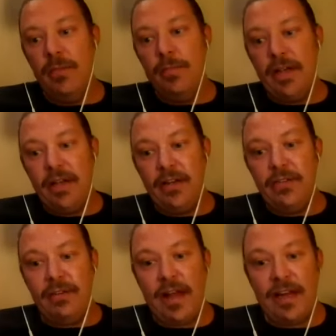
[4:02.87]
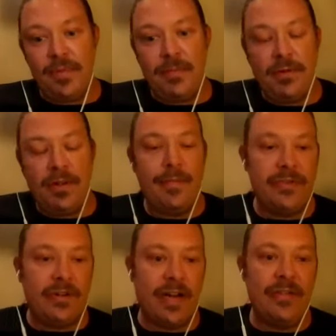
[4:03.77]
because a lot of people have been
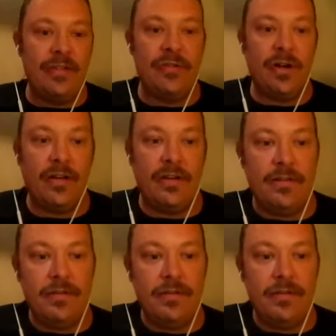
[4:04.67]
trying to draw